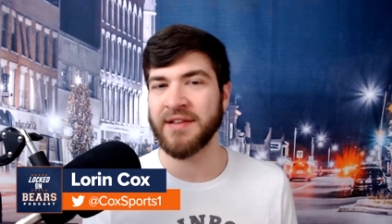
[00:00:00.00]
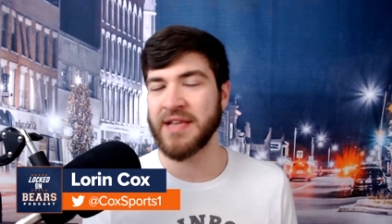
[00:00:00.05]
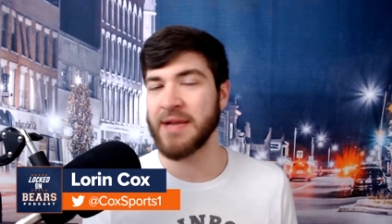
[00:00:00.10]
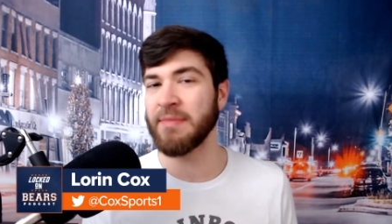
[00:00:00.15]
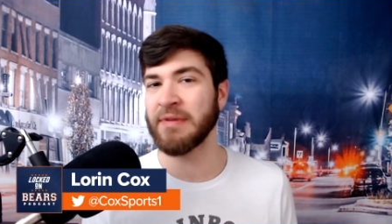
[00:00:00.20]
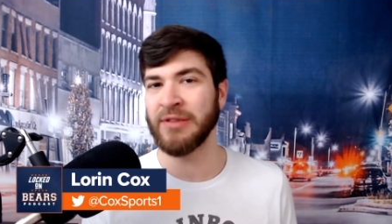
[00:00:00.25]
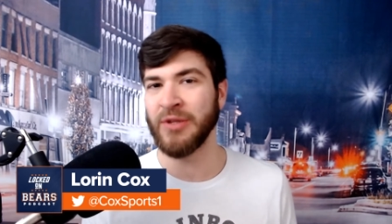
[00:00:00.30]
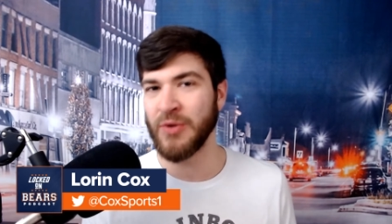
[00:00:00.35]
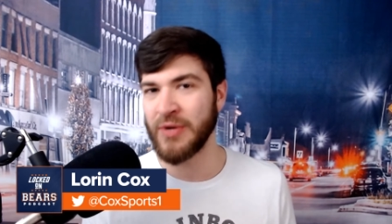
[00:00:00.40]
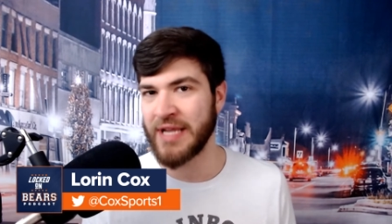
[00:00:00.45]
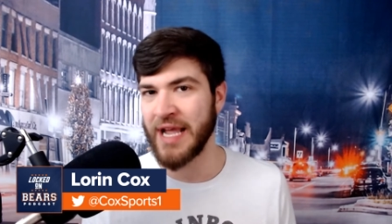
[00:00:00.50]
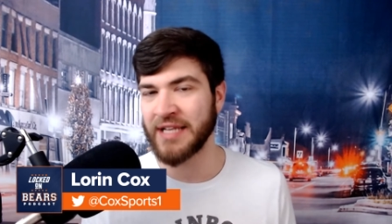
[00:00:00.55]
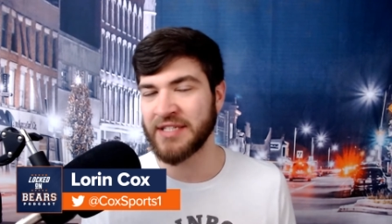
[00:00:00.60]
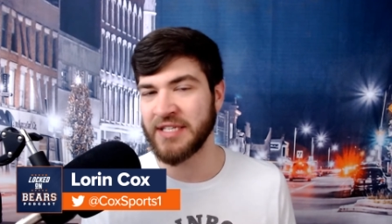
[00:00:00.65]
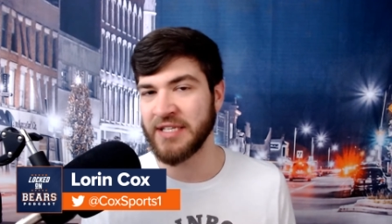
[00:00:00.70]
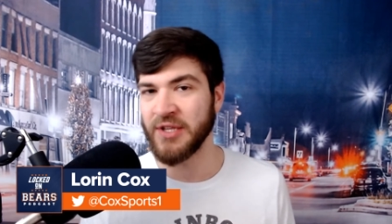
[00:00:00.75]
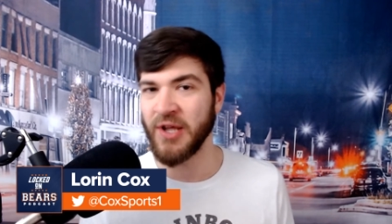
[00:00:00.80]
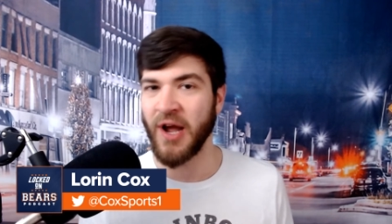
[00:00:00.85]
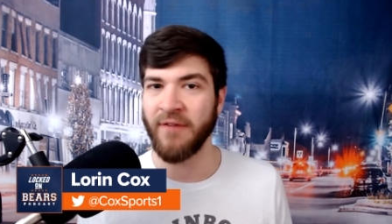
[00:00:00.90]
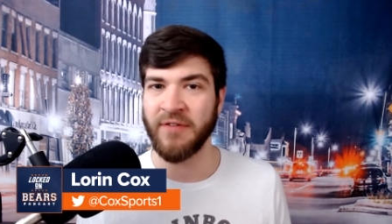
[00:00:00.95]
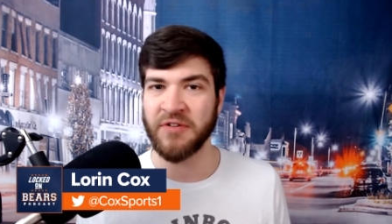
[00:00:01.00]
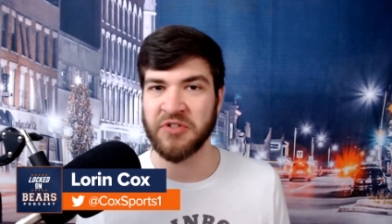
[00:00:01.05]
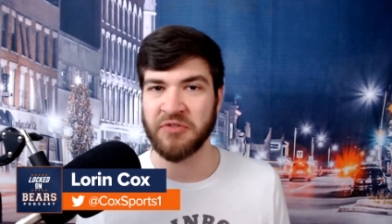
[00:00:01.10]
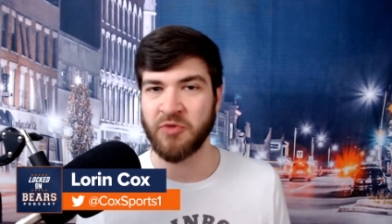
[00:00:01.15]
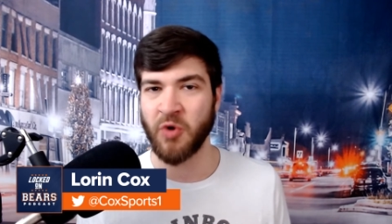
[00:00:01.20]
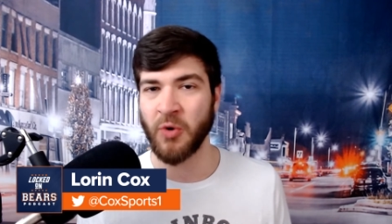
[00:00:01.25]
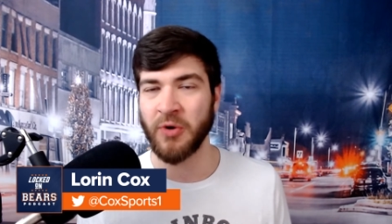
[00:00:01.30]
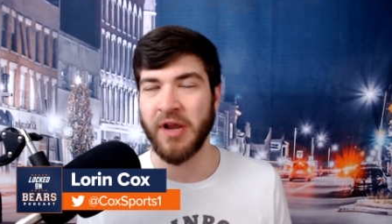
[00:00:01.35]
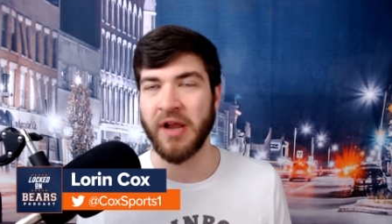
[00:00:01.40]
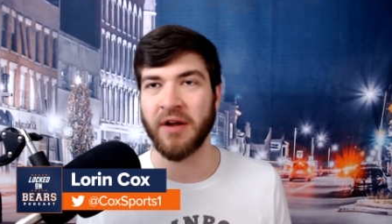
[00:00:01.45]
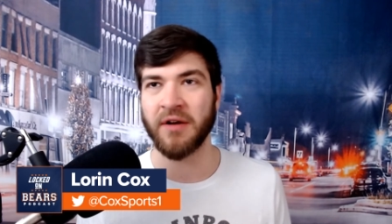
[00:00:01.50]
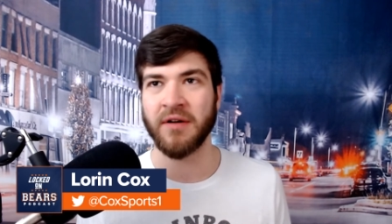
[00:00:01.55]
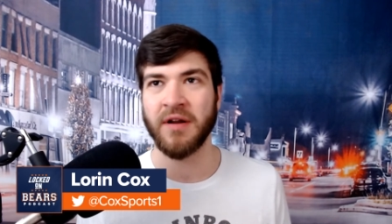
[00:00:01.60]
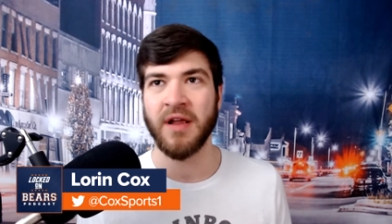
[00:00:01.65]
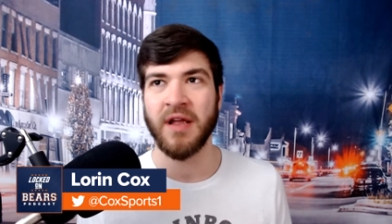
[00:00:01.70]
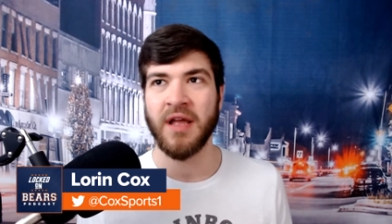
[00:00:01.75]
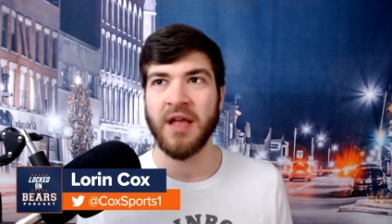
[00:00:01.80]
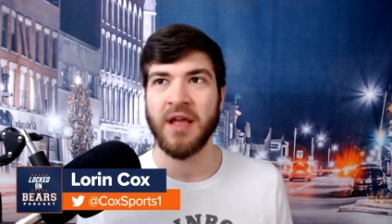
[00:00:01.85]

Same with Luke Getsy, the offensive coordinator,